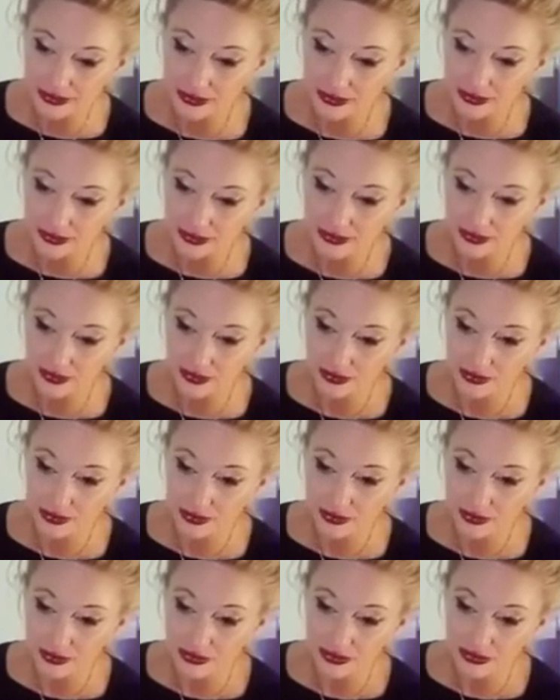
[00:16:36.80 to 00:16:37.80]

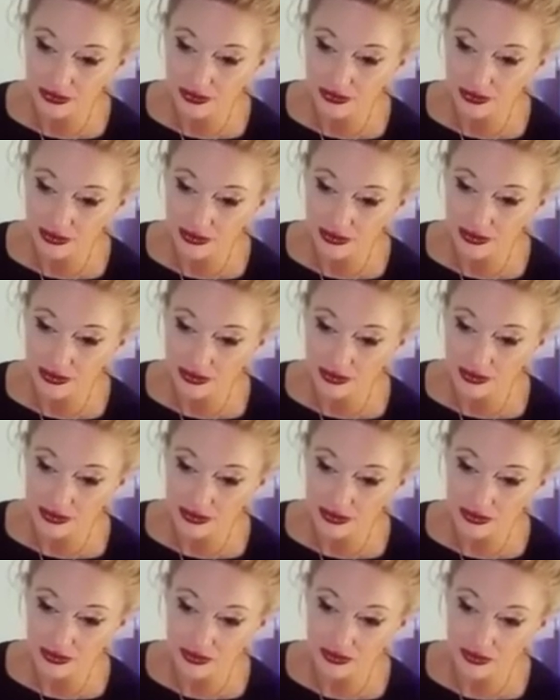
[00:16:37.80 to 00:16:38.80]

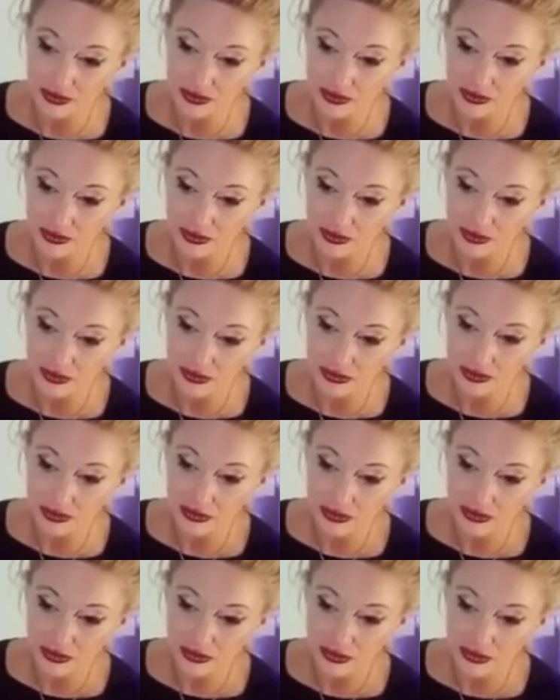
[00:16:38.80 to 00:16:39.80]

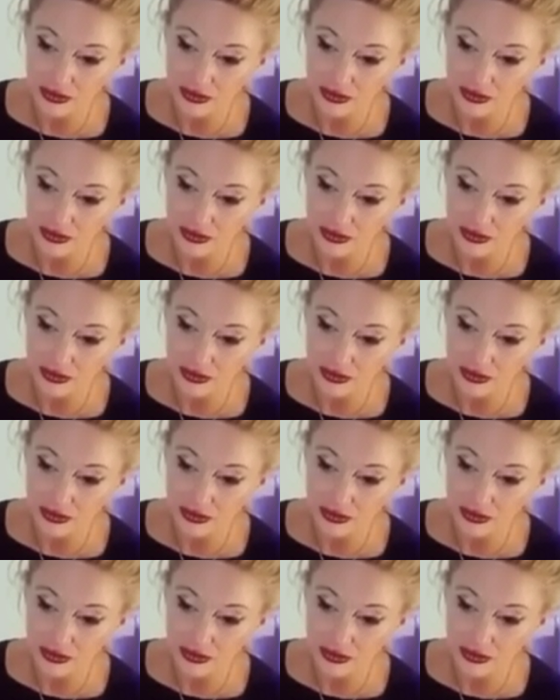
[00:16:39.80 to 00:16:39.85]
(silence)